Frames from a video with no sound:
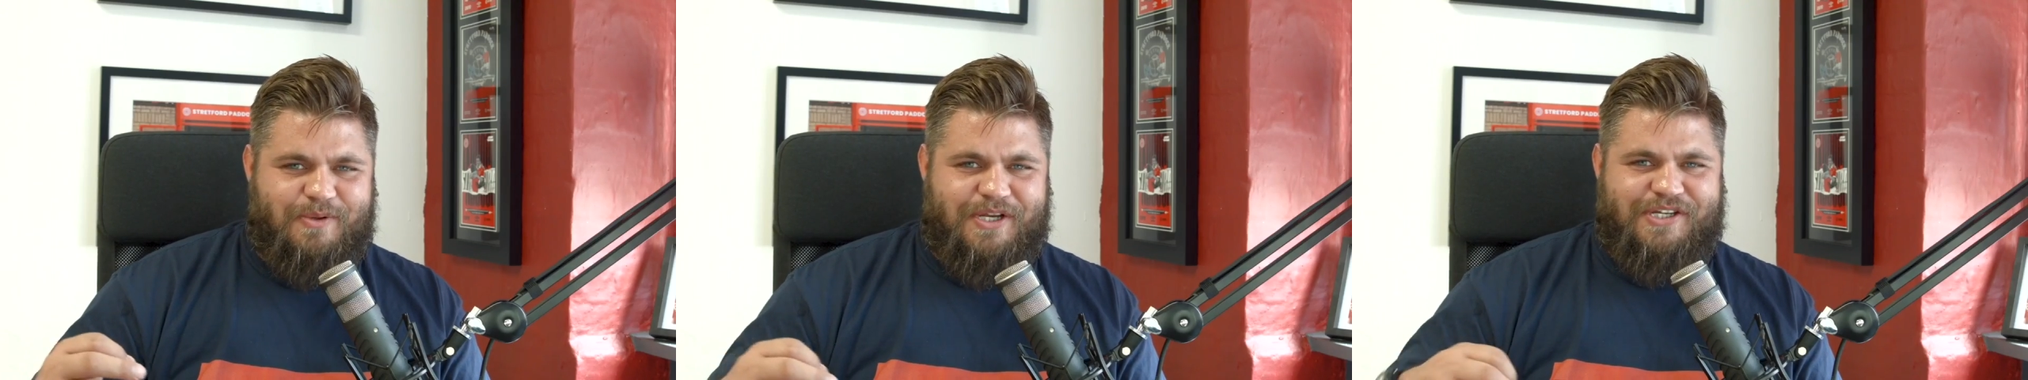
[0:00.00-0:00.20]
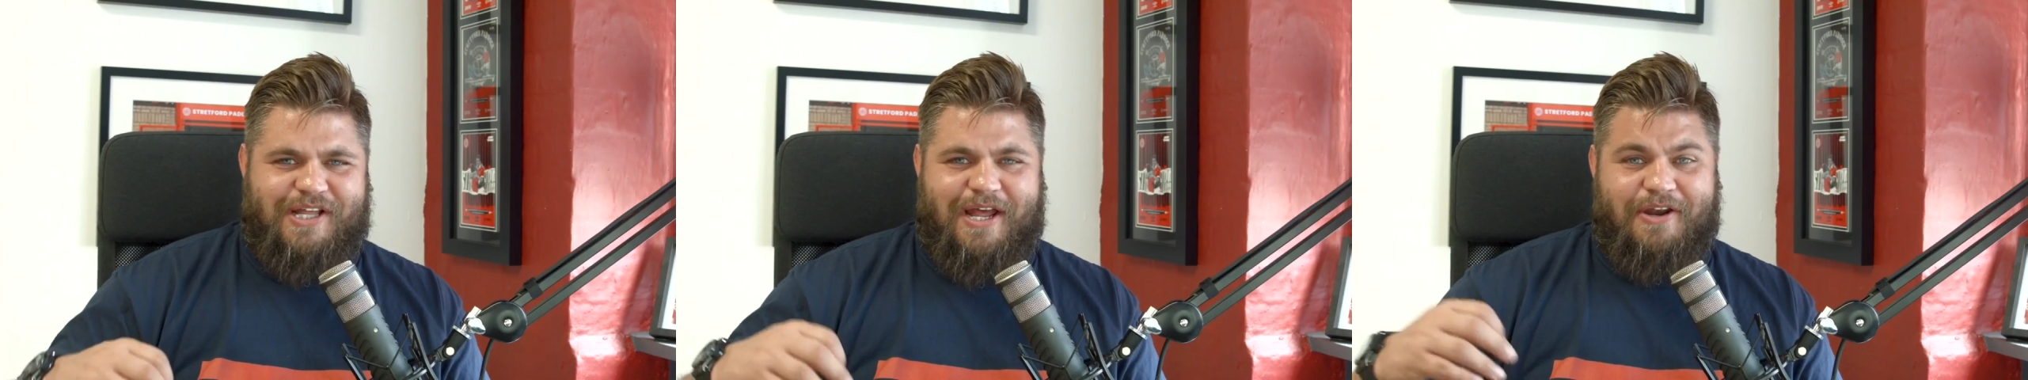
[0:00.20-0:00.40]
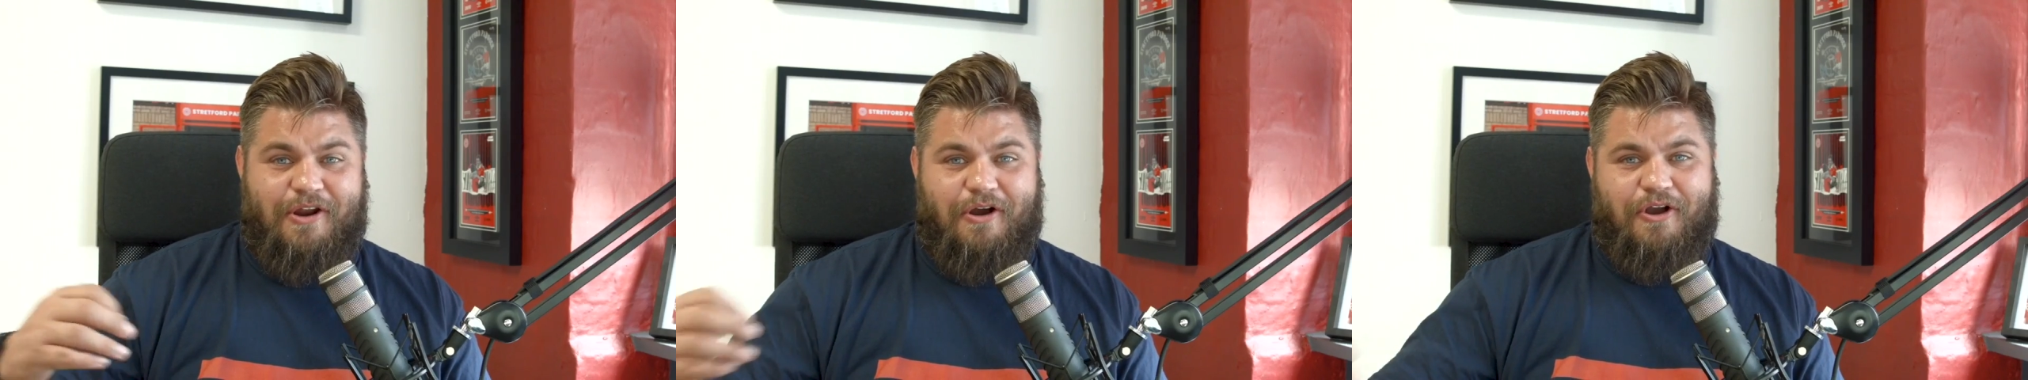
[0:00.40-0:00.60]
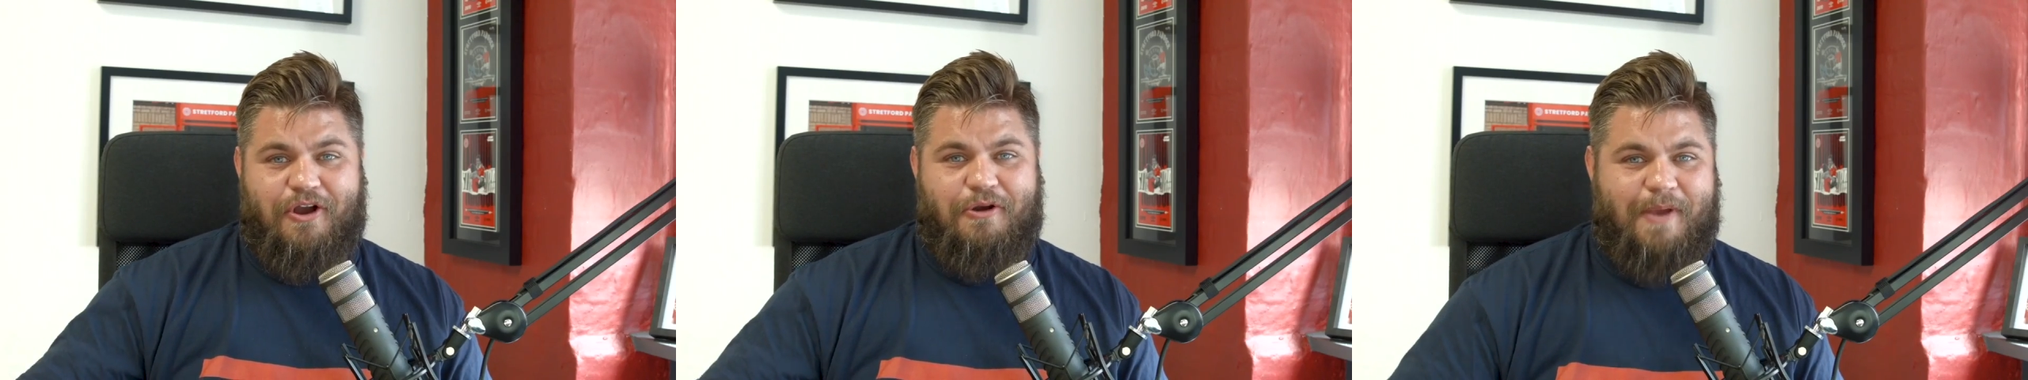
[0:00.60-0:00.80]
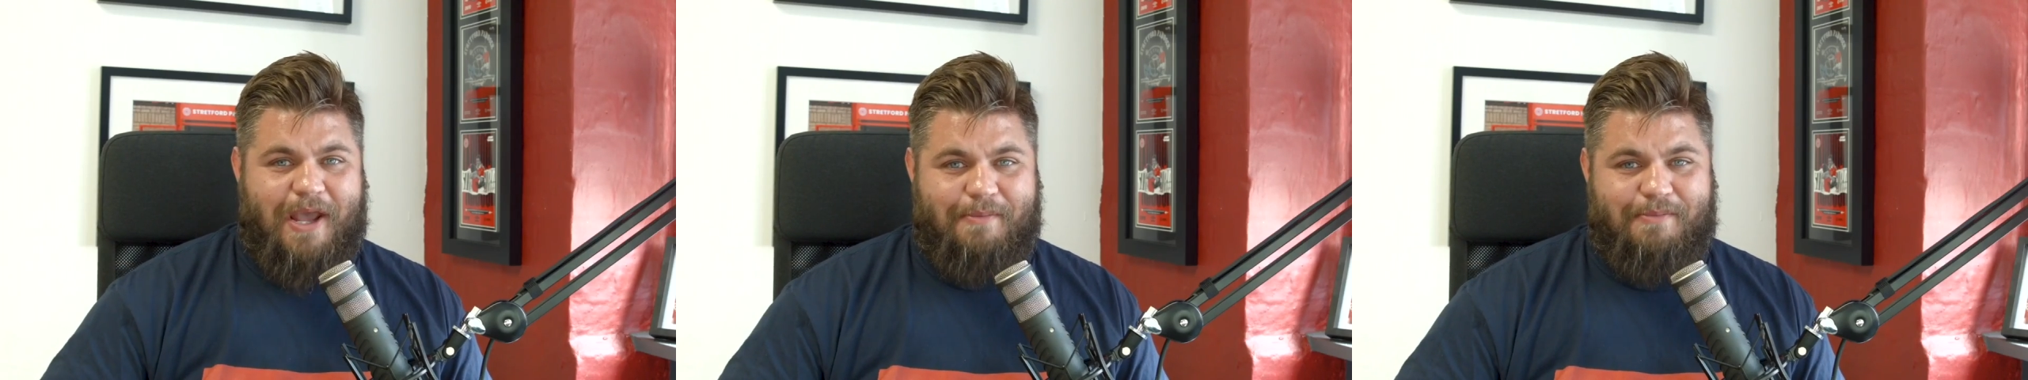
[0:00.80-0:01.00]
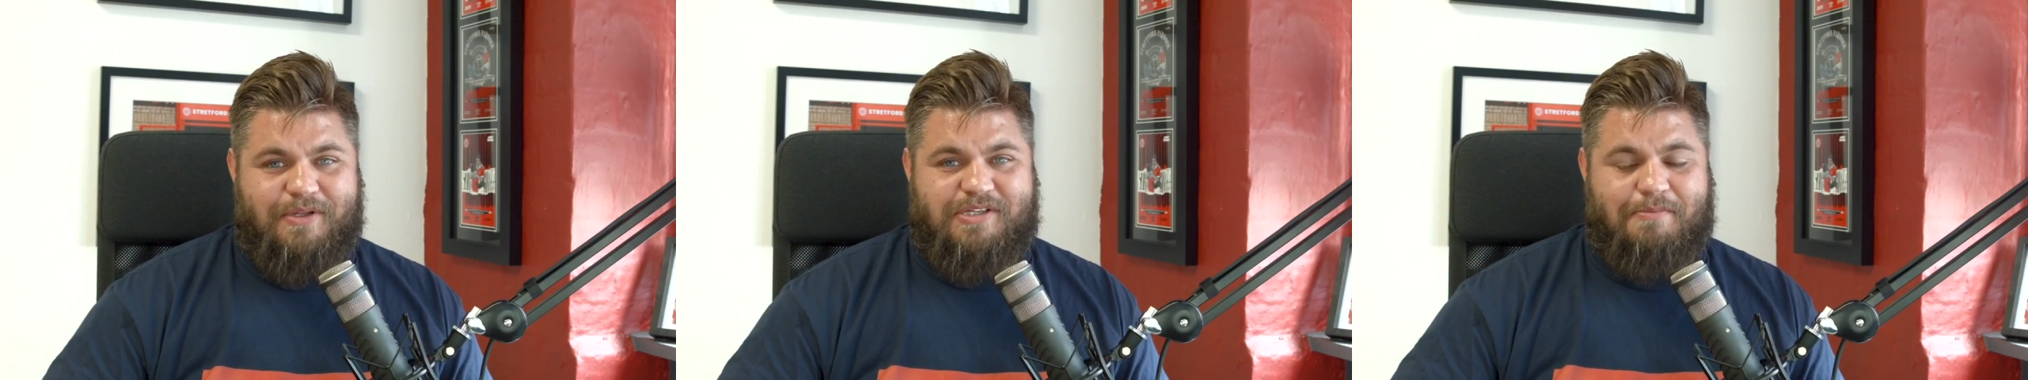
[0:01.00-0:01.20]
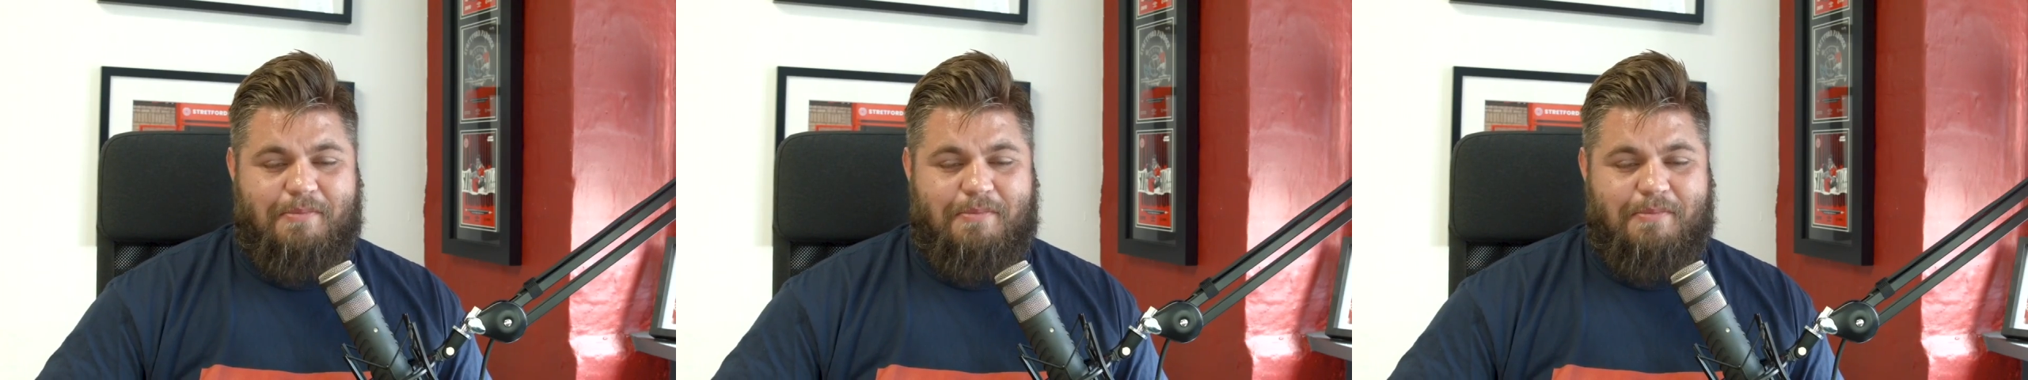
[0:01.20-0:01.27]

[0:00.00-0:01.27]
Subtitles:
which they're not going to be able to